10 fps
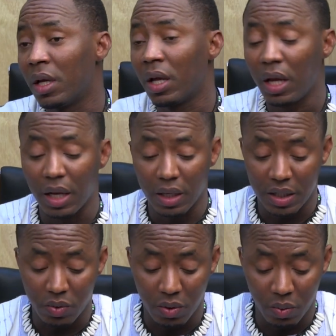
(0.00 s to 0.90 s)
And
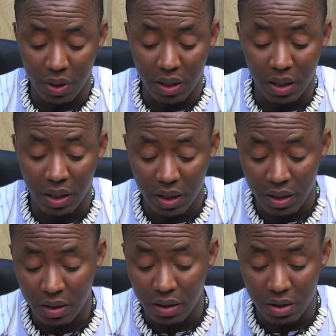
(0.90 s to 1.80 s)
that's what we are here
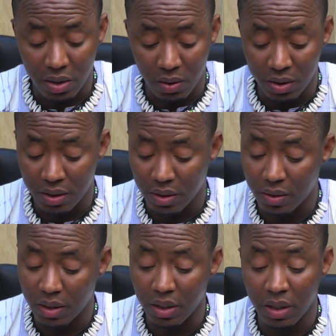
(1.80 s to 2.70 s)
discussing
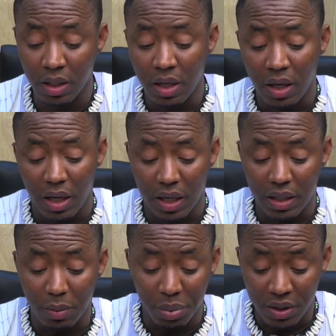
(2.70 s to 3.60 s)
today. And the
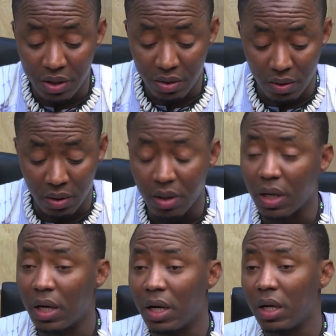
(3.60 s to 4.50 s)
petition
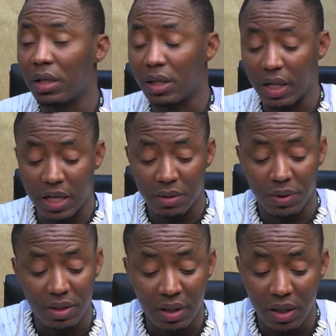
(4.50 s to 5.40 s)
that has been
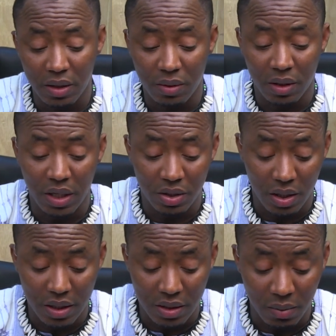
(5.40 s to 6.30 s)
sent out to the National
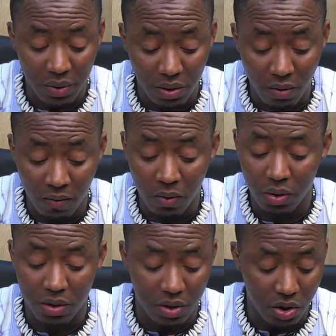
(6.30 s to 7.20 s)
Assembly, of course,
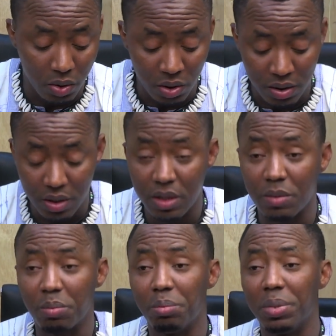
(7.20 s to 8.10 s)
discusses
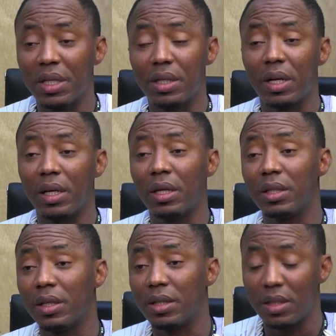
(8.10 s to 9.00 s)
basically
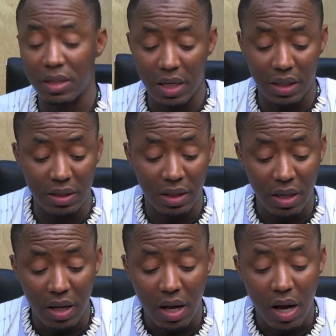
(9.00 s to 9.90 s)
things that
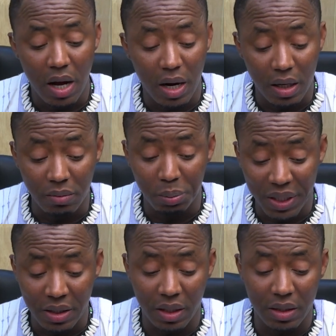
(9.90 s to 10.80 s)

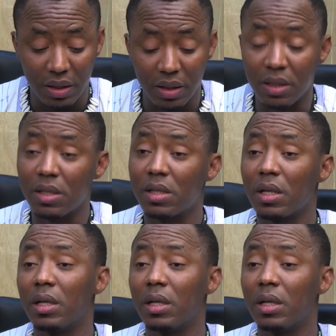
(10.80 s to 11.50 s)
pertinent in these